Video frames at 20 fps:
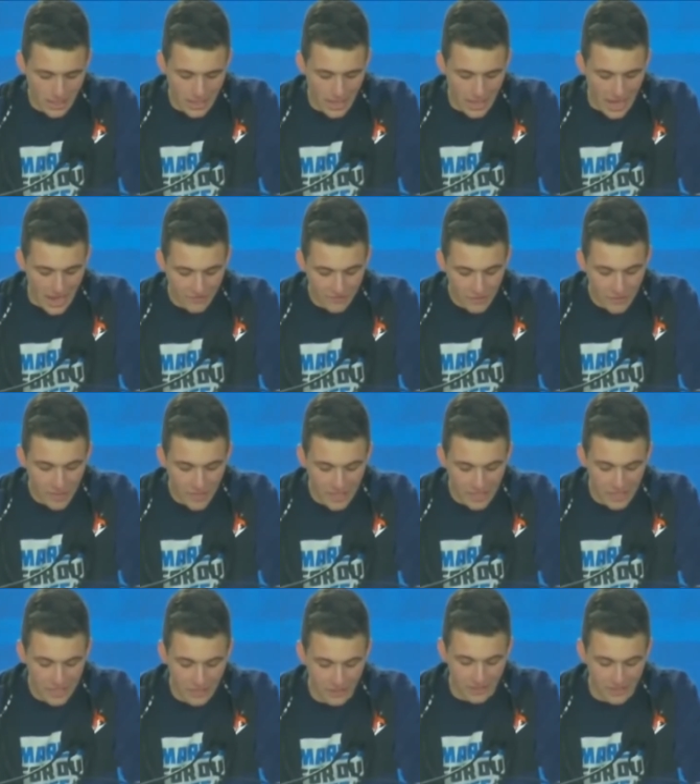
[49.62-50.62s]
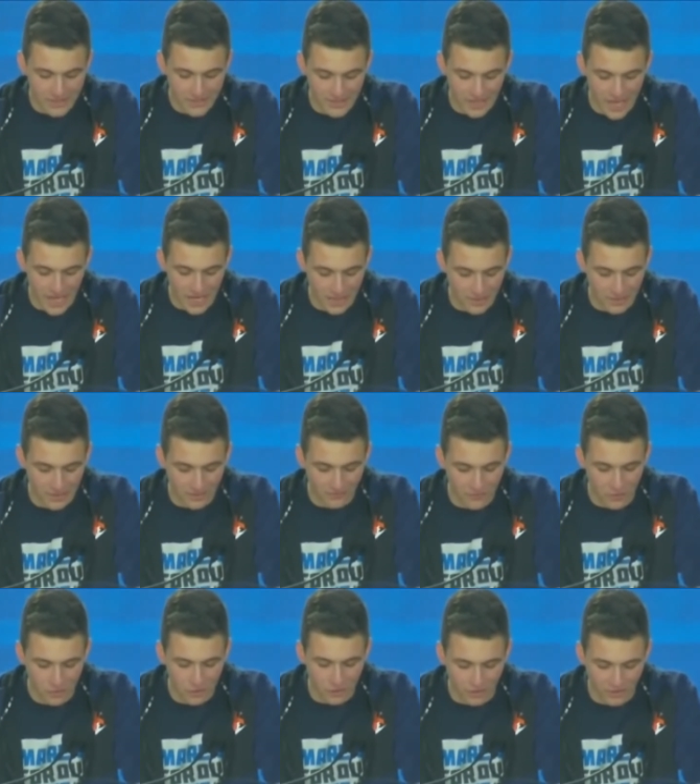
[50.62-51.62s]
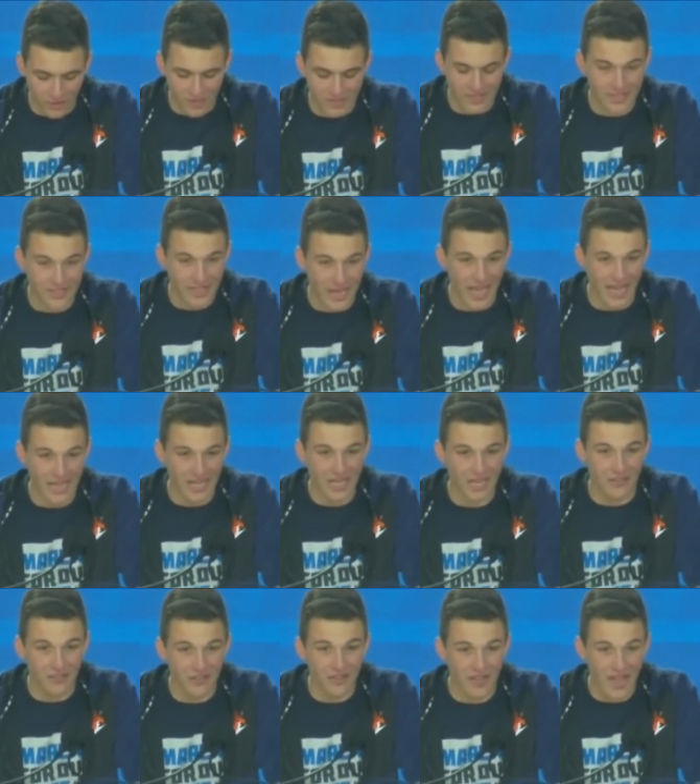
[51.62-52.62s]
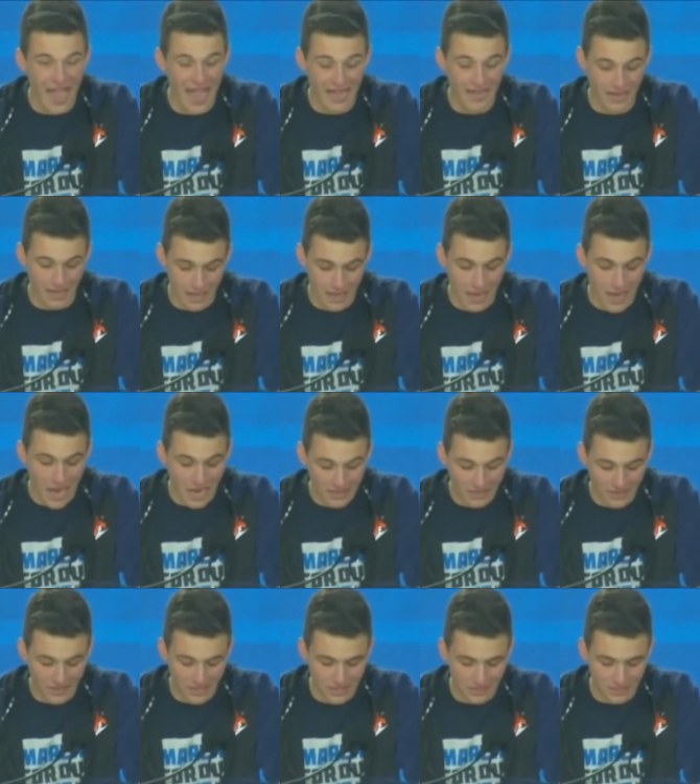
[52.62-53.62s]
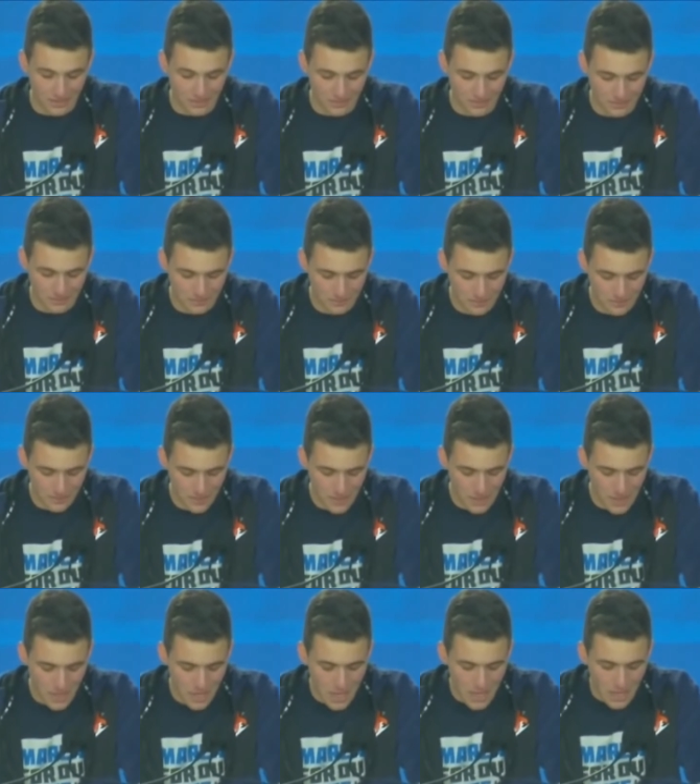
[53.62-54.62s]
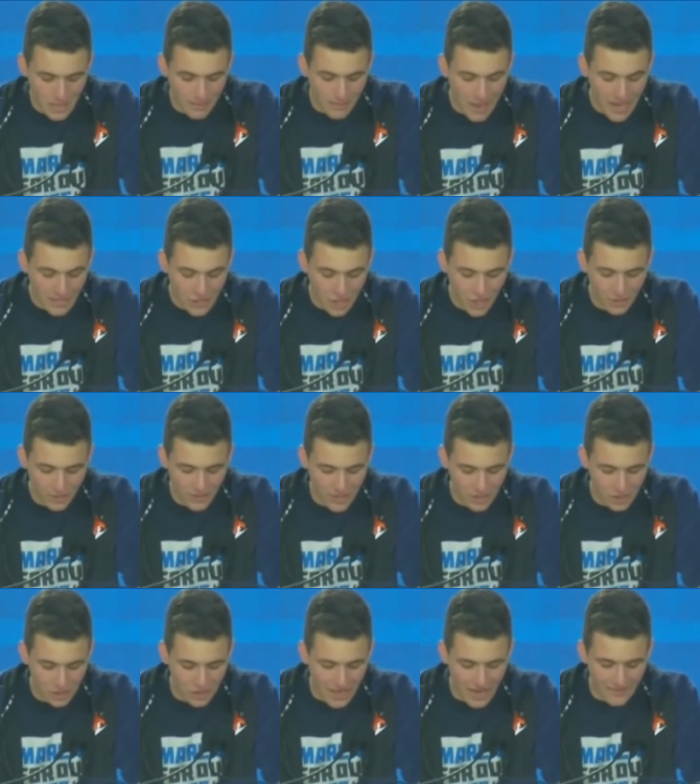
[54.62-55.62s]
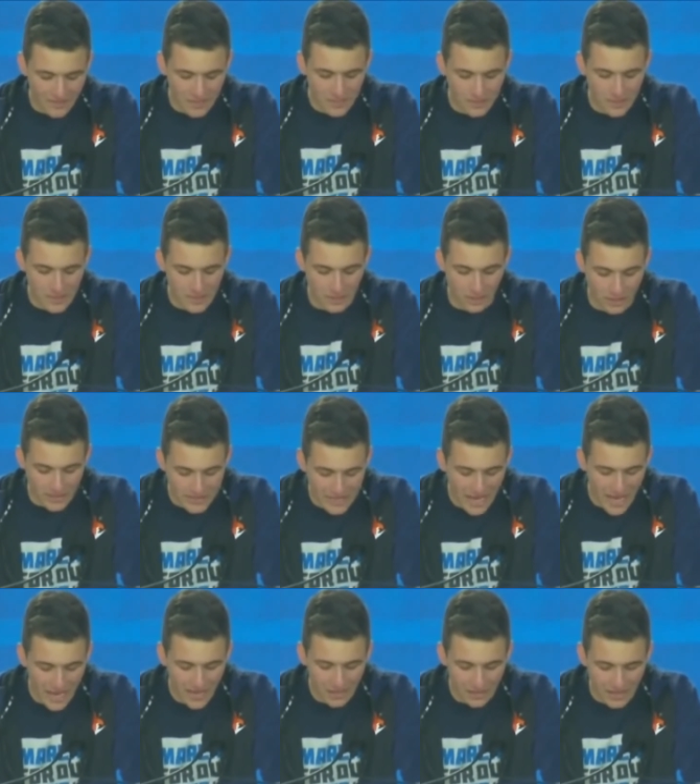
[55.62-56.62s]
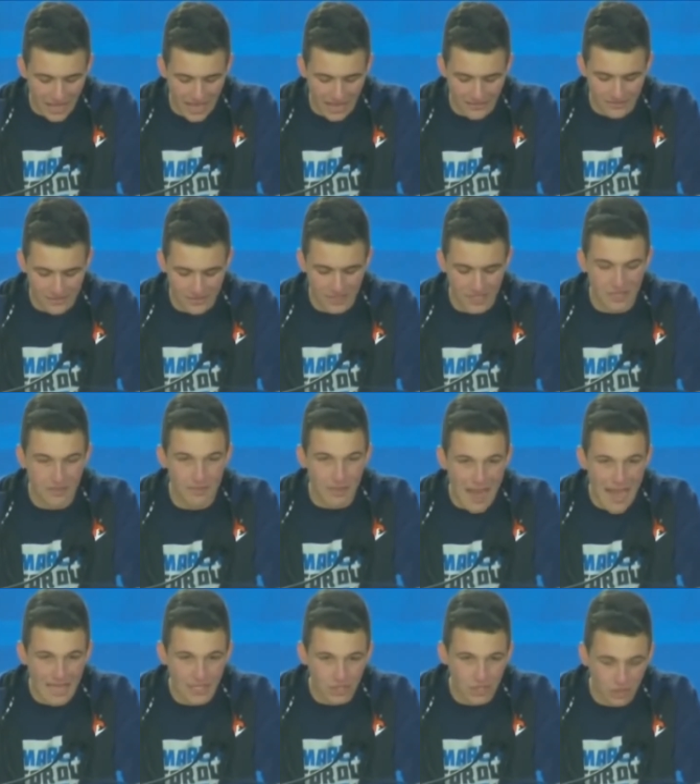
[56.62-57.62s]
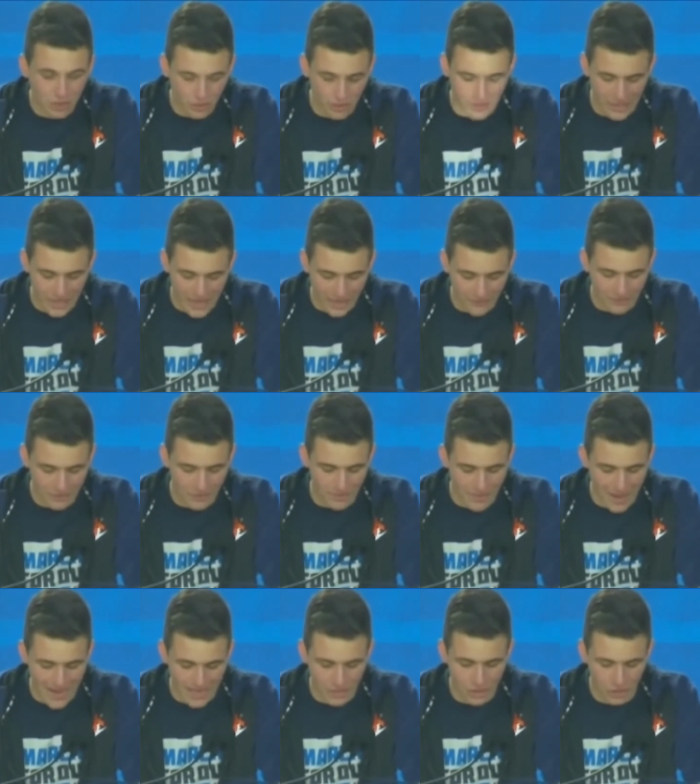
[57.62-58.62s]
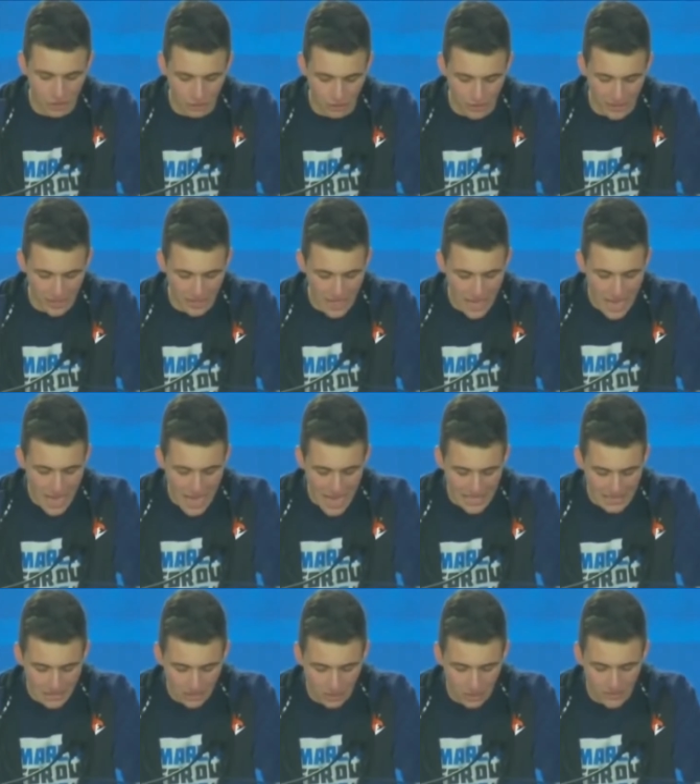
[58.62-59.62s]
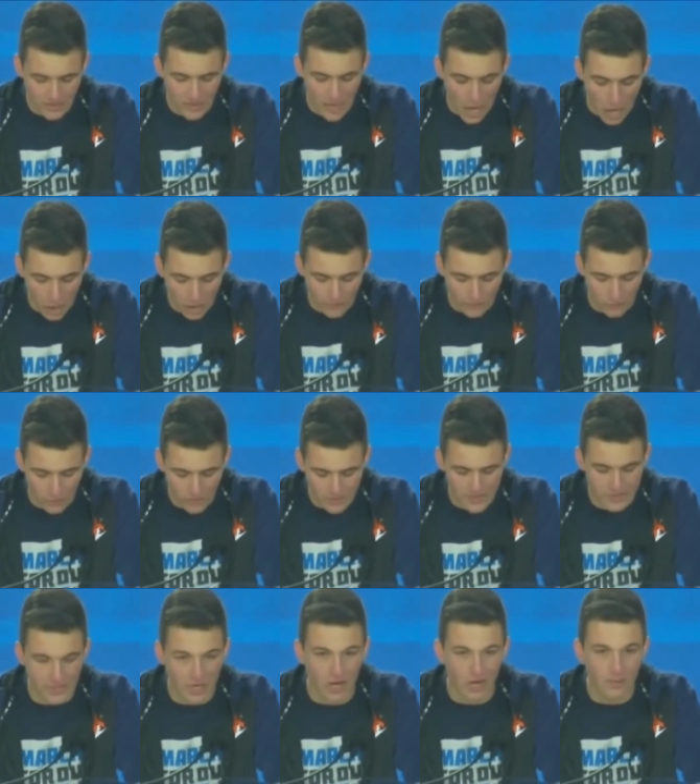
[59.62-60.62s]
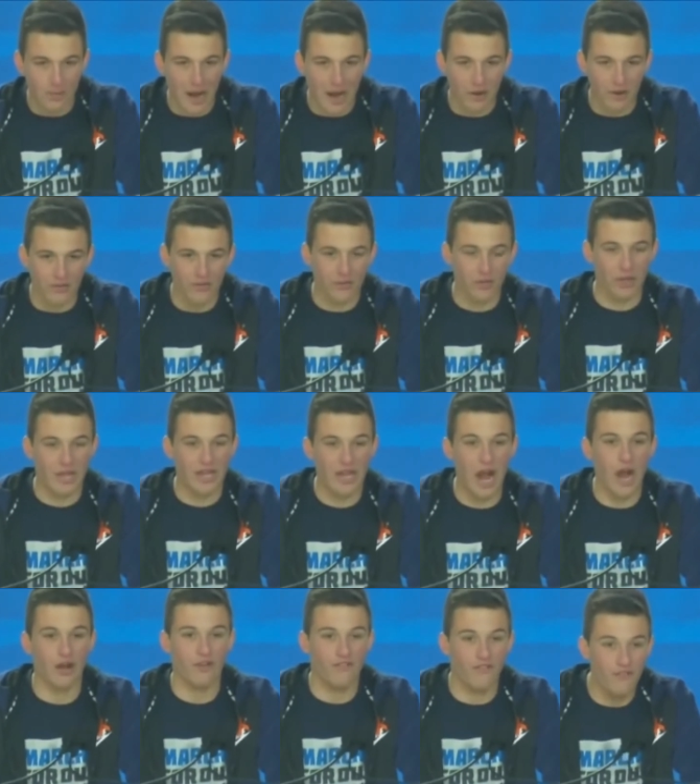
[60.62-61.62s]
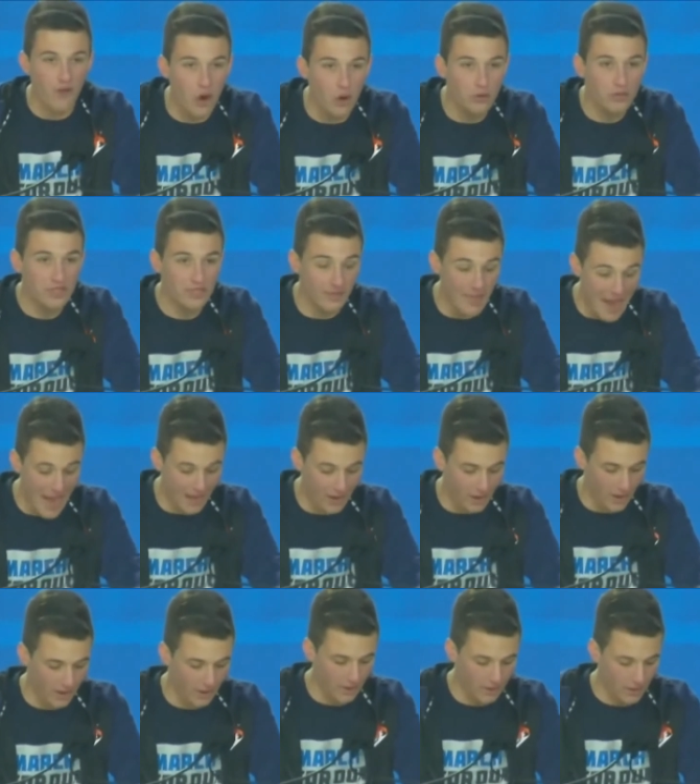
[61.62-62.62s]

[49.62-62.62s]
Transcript: Everybody here is standing with the future of our society, and for that, I thank you. My generation, having spent our entire lives seeing mass shooting after mass shooting, has learned that our voices are powerful and our votes matter.